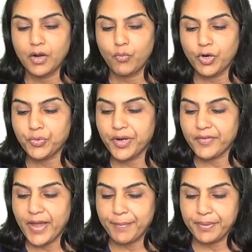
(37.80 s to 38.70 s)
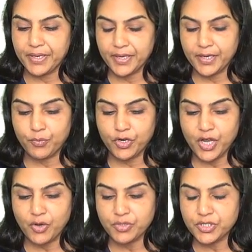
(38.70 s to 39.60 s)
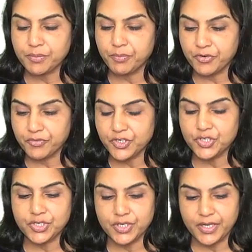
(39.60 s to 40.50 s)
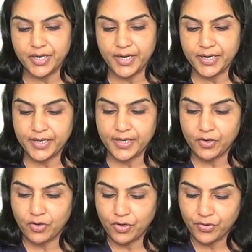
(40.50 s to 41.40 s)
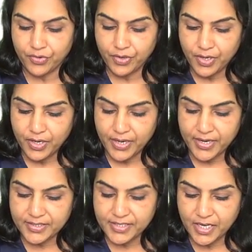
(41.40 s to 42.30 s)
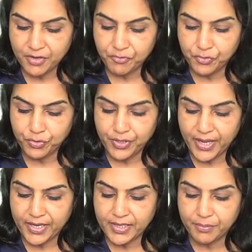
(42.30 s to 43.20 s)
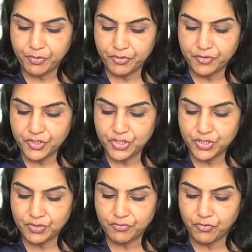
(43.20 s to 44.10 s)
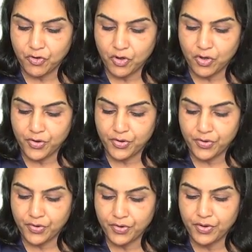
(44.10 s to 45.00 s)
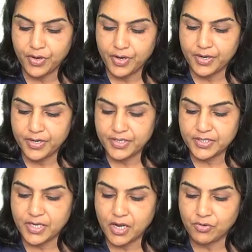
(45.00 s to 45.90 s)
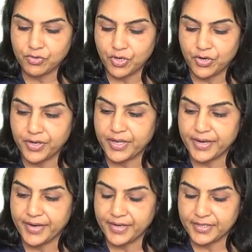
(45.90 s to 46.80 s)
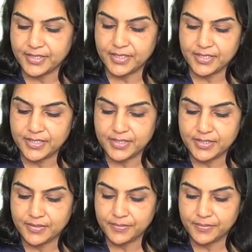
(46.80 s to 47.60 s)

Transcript: What would have happened here? How is the provision created? Or let us see, if you take the provision for discount on creditors